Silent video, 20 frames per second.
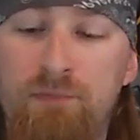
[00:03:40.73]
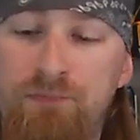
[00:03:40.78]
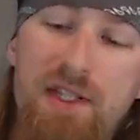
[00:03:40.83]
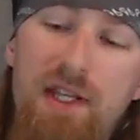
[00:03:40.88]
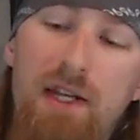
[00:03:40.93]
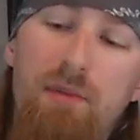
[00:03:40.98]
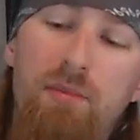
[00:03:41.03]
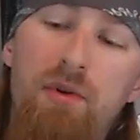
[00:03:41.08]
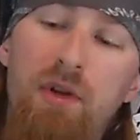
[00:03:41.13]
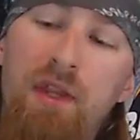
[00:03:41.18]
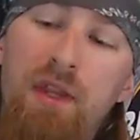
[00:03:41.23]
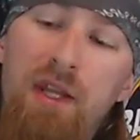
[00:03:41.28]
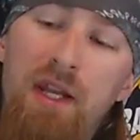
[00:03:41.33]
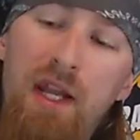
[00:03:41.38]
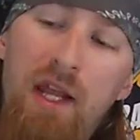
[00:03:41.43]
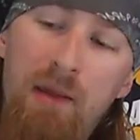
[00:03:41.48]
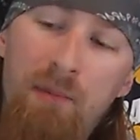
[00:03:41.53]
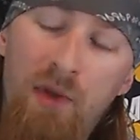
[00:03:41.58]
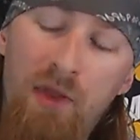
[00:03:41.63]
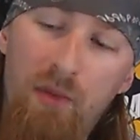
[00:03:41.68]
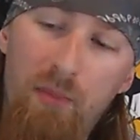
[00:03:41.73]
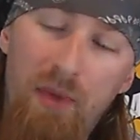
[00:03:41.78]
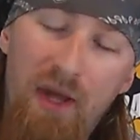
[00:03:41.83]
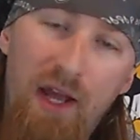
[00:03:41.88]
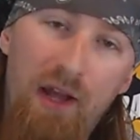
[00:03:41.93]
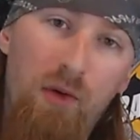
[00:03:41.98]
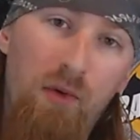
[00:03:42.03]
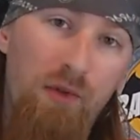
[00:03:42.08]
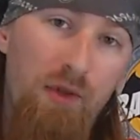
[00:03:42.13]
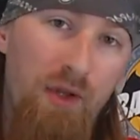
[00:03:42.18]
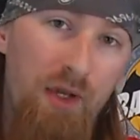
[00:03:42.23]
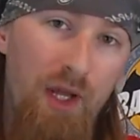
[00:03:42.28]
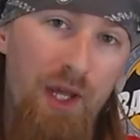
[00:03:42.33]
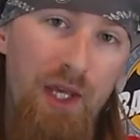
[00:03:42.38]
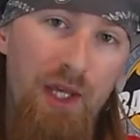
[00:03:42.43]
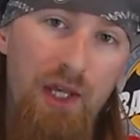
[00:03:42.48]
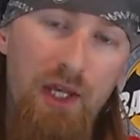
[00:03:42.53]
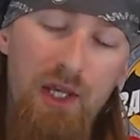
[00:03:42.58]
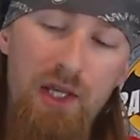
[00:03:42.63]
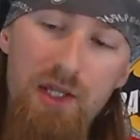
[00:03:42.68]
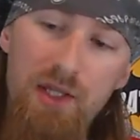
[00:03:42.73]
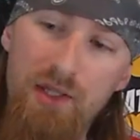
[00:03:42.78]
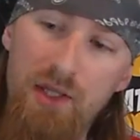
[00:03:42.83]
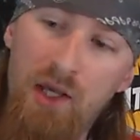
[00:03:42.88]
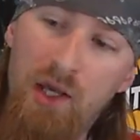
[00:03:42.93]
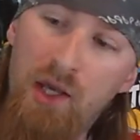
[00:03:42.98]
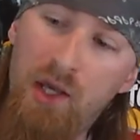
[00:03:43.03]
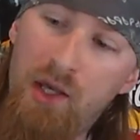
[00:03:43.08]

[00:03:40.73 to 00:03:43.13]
Instead of putting the name on the back where the Nike is,